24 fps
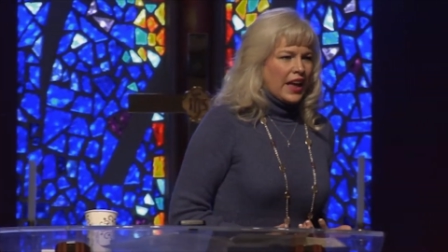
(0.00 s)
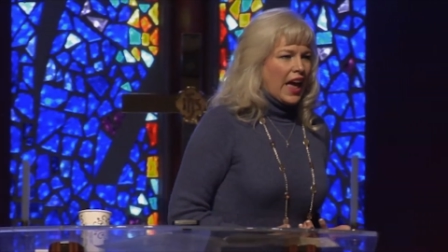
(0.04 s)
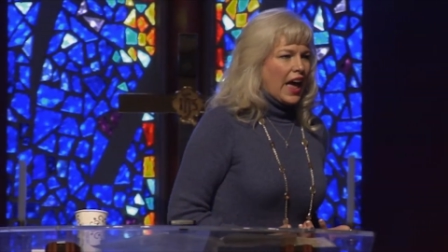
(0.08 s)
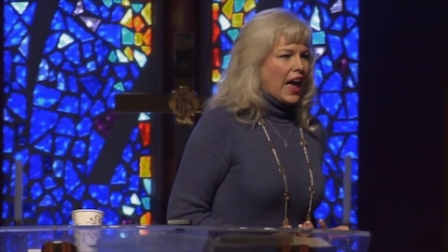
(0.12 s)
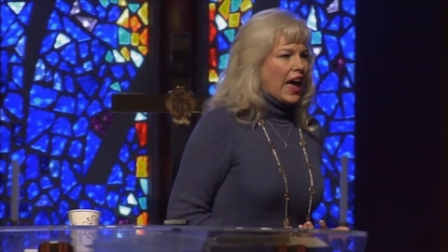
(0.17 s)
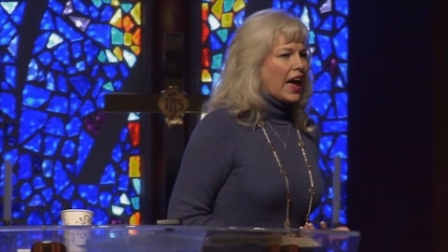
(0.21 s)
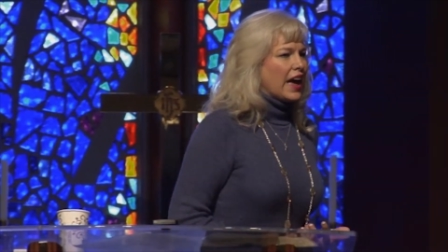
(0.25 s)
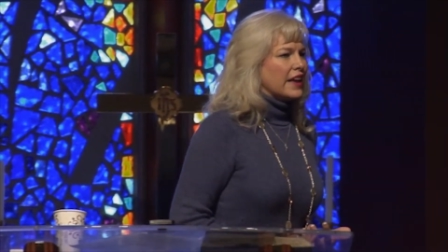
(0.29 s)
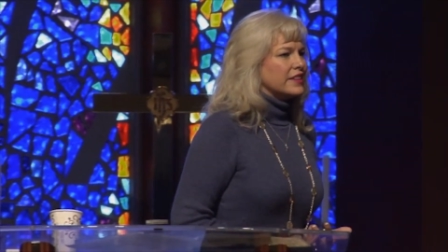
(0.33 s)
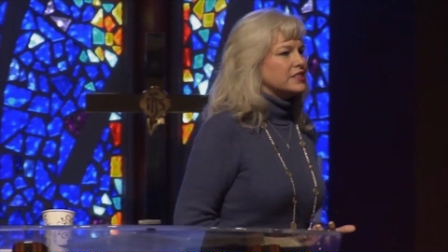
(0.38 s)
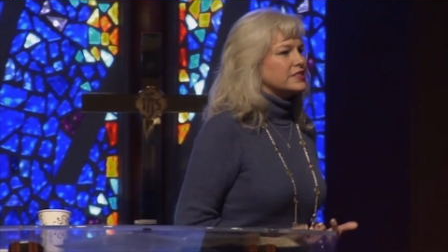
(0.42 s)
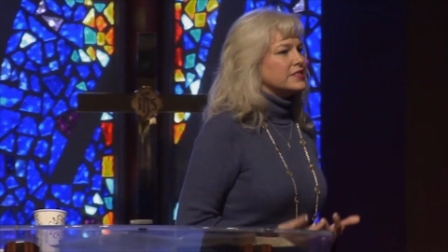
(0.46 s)

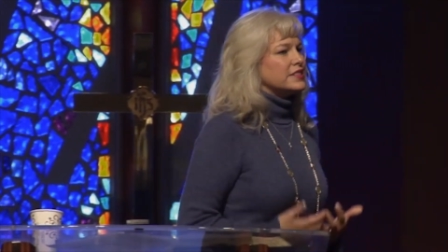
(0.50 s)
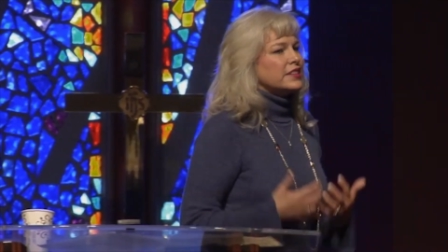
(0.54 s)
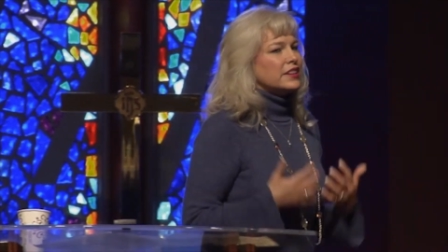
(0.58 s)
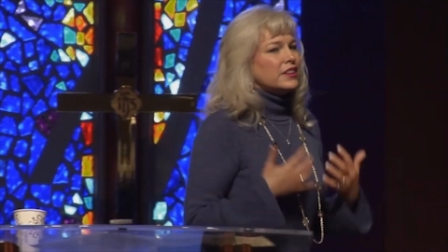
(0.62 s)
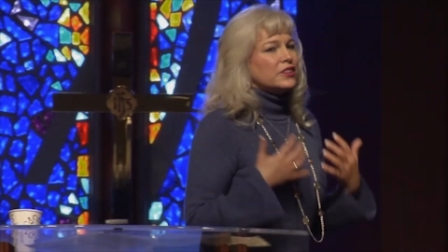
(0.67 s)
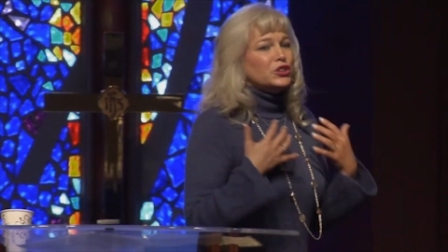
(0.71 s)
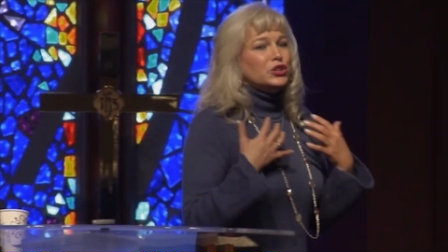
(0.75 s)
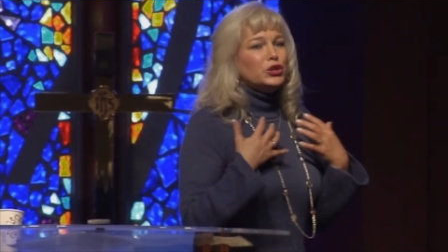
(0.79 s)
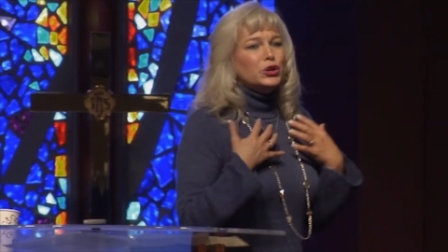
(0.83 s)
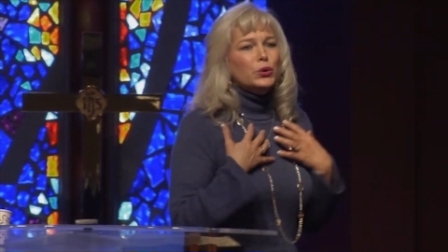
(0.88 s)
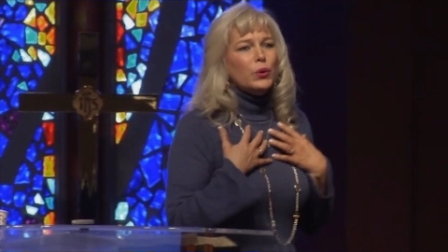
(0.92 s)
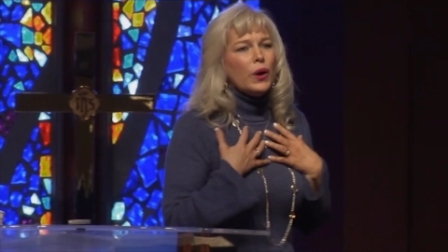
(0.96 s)
as
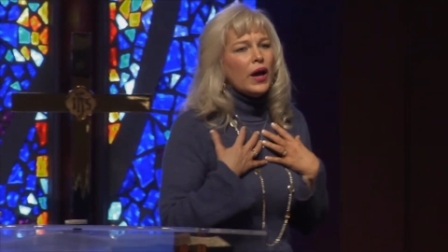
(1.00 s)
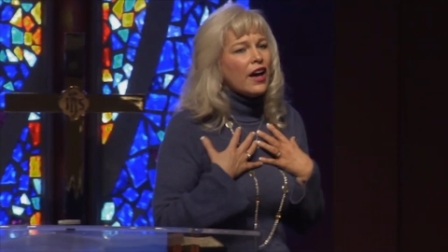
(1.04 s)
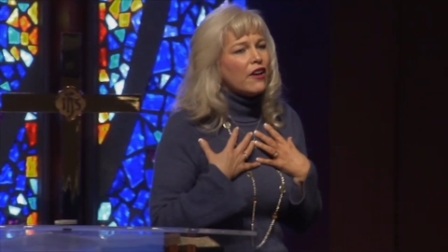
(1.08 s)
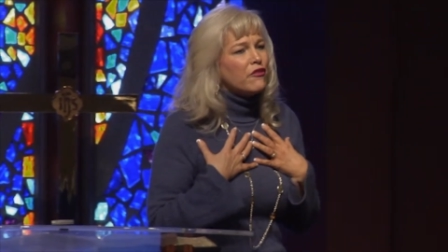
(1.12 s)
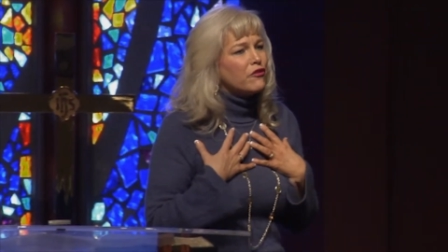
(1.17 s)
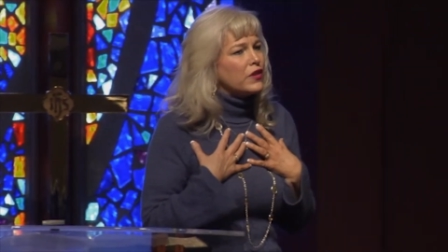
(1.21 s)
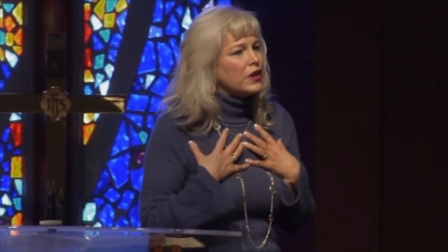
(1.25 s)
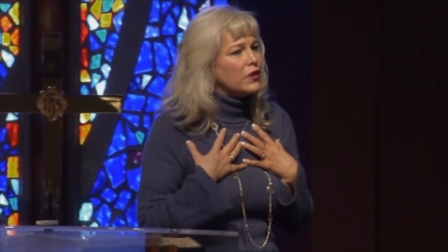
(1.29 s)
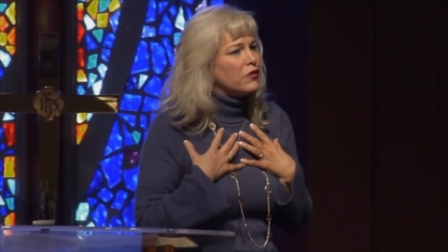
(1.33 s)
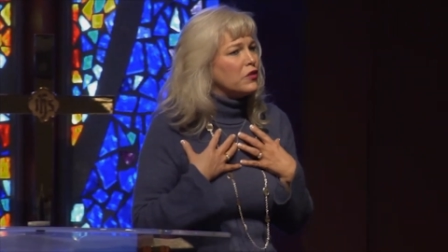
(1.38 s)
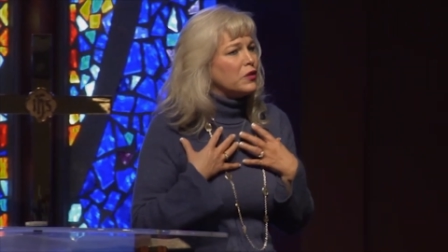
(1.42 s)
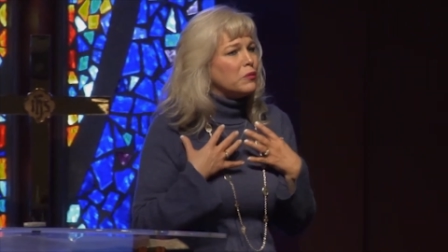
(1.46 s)
you have
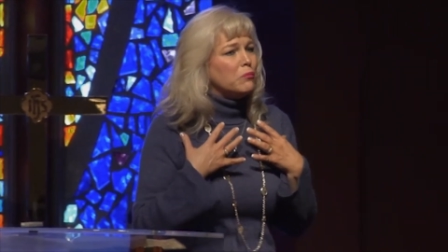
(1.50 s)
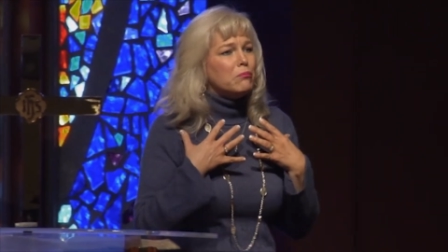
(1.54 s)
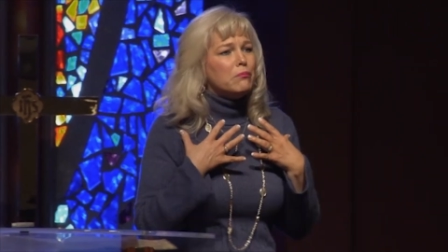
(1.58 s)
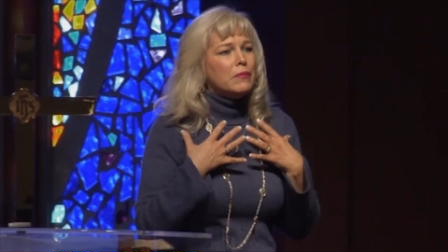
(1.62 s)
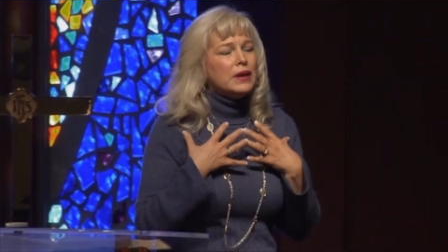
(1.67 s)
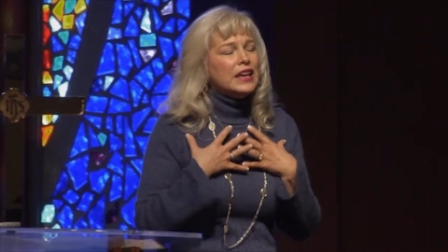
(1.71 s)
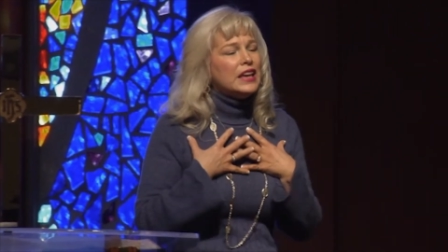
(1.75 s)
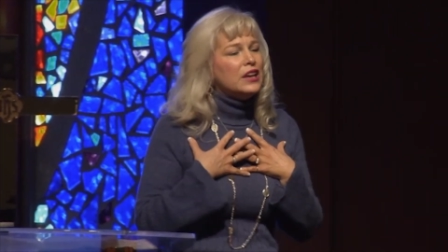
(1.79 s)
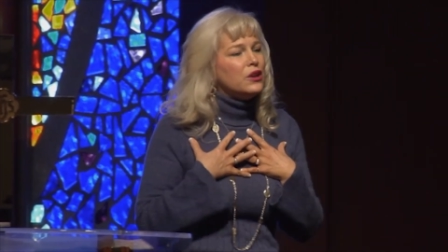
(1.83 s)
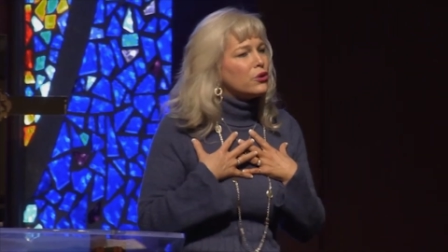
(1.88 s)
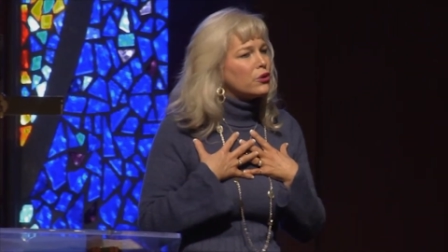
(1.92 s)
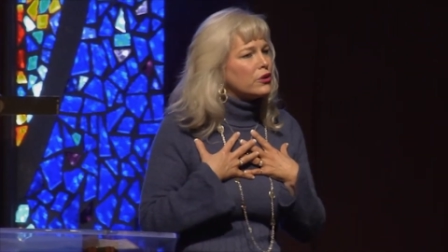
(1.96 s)
given
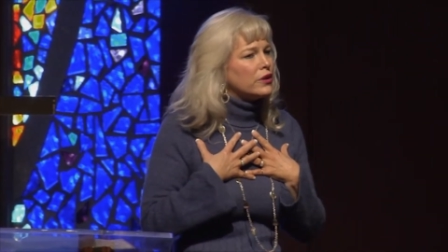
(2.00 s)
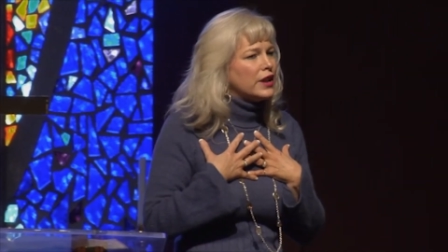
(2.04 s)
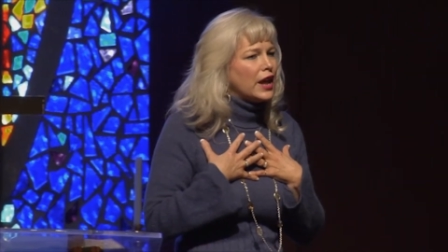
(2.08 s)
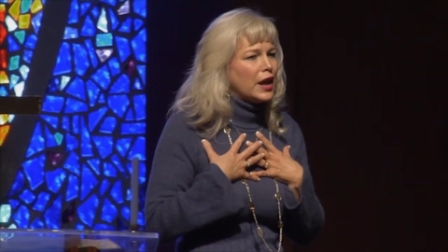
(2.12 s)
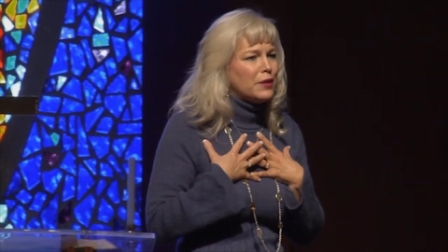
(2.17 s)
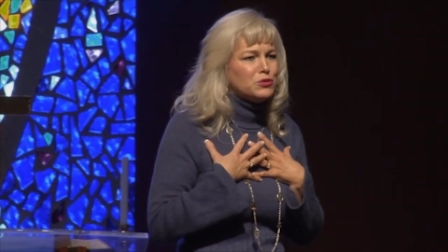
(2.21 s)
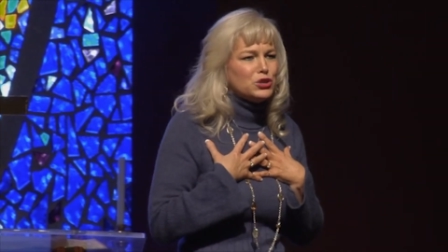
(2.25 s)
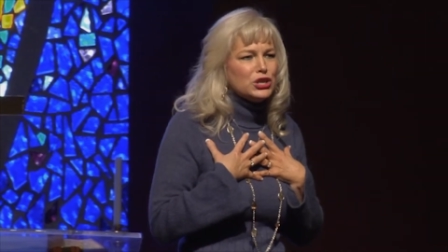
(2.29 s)
me your name.